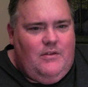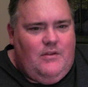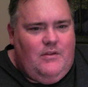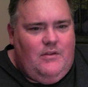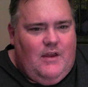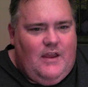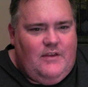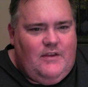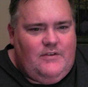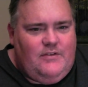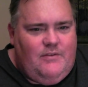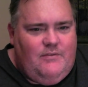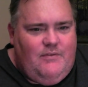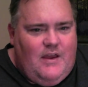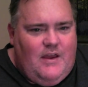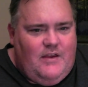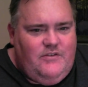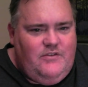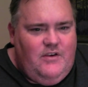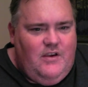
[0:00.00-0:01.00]
I guess the
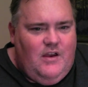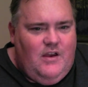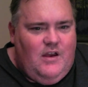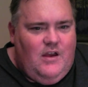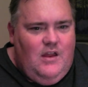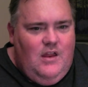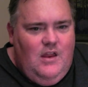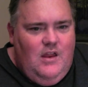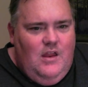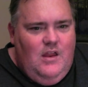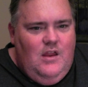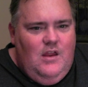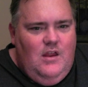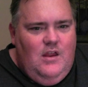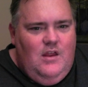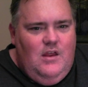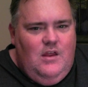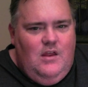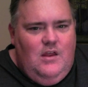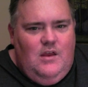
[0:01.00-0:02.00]
fascia
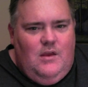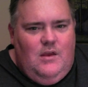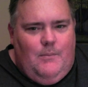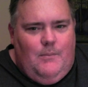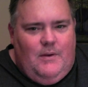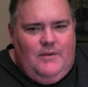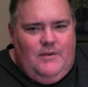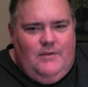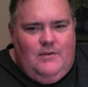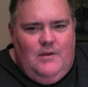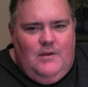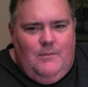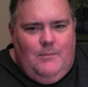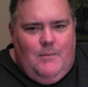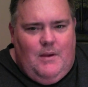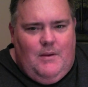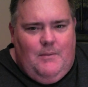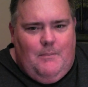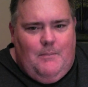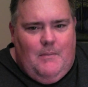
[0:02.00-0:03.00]
in
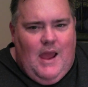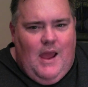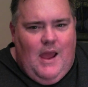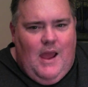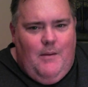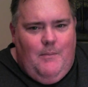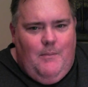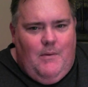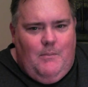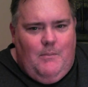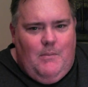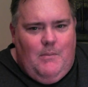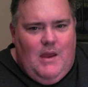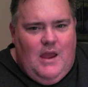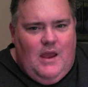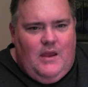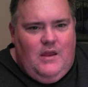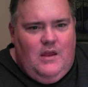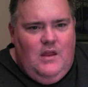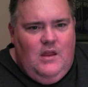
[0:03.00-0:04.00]
my back
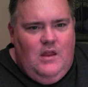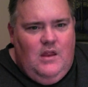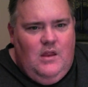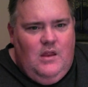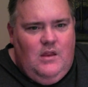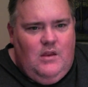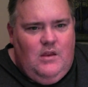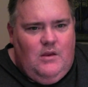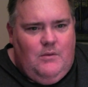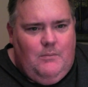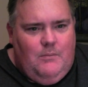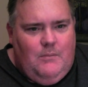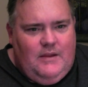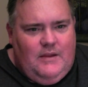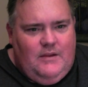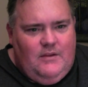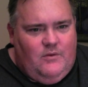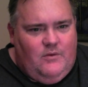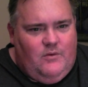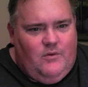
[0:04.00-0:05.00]
make
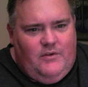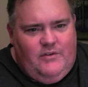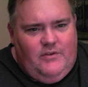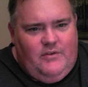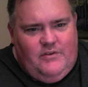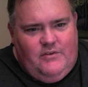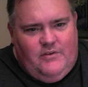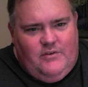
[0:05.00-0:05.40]
little noises.